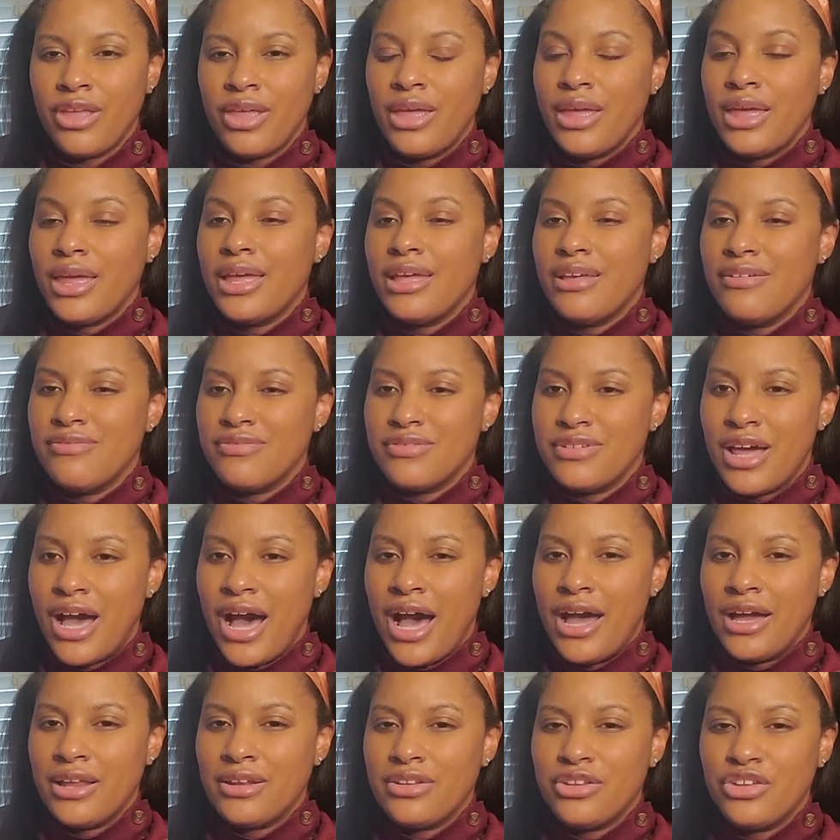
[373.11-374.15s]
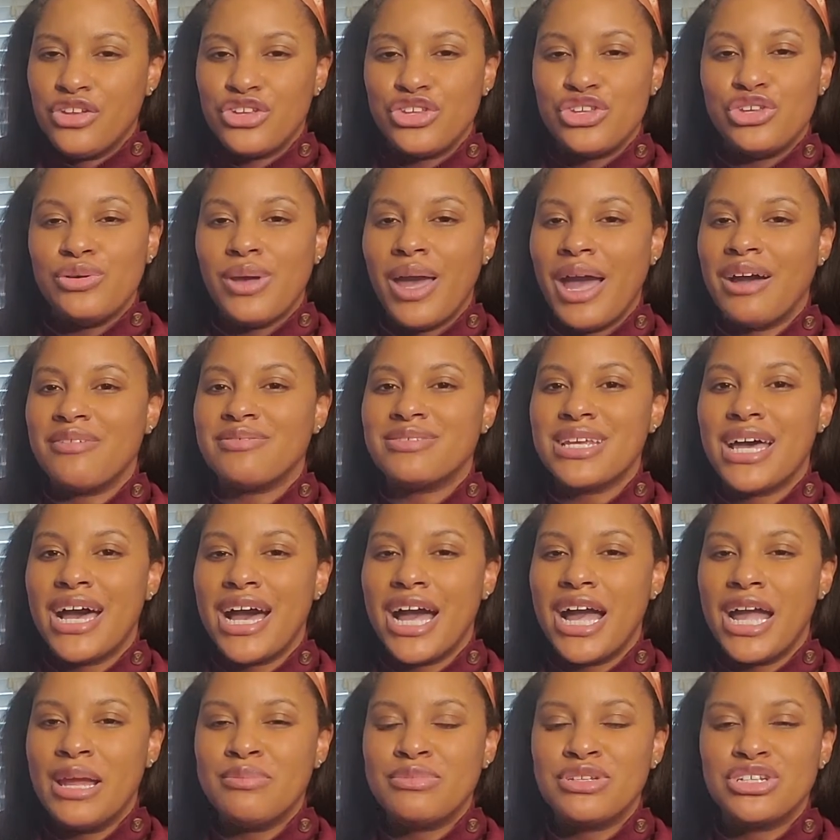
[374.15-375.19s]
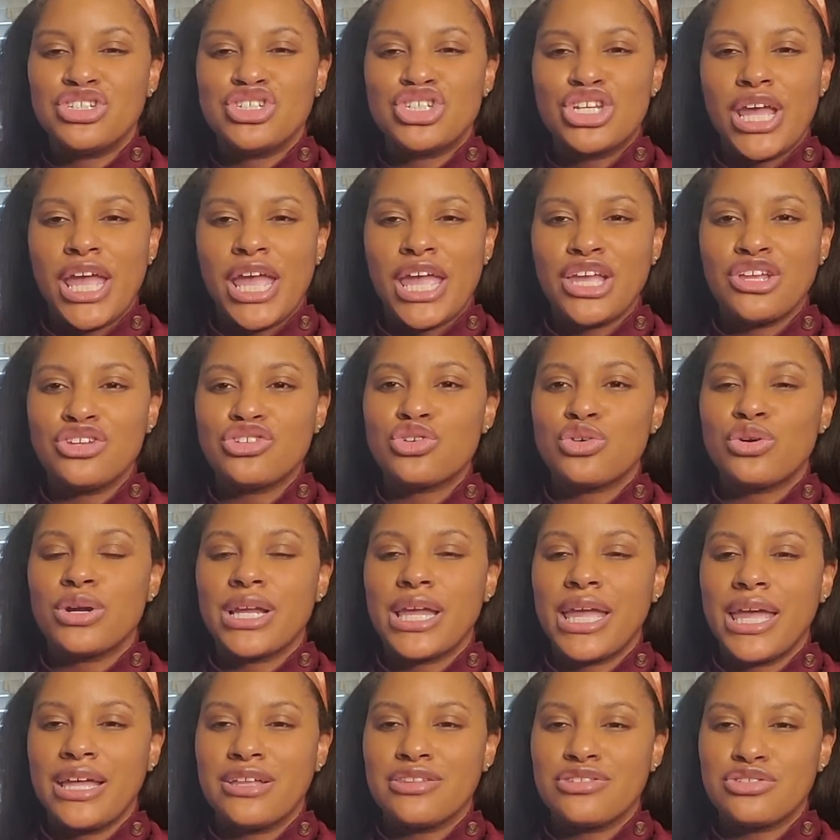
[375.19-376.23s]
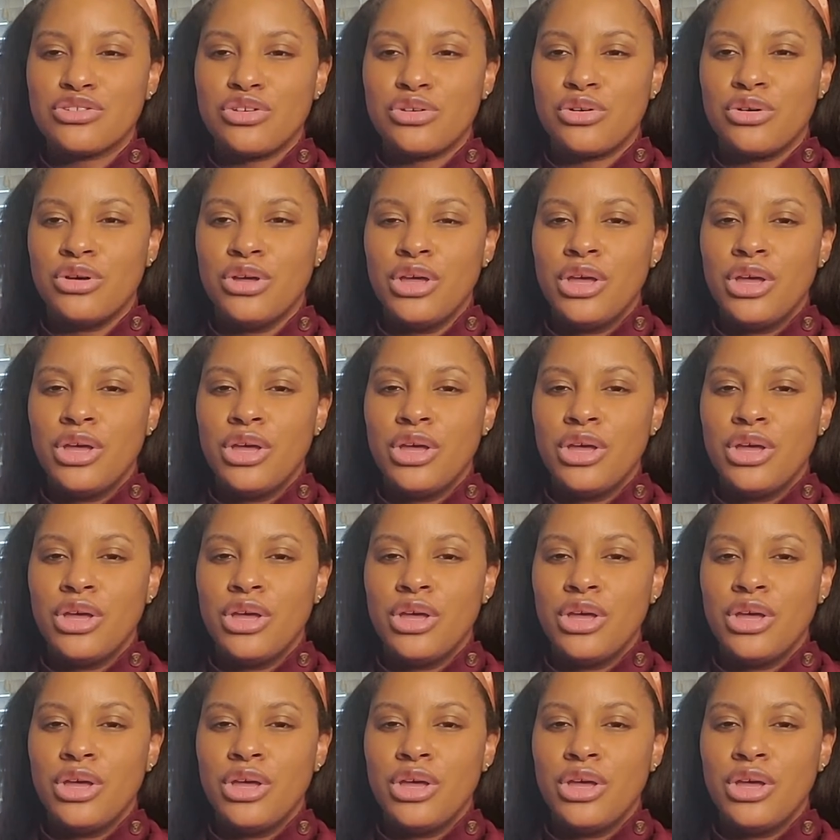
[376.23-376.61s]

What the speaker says: If not, you have time to change or cancel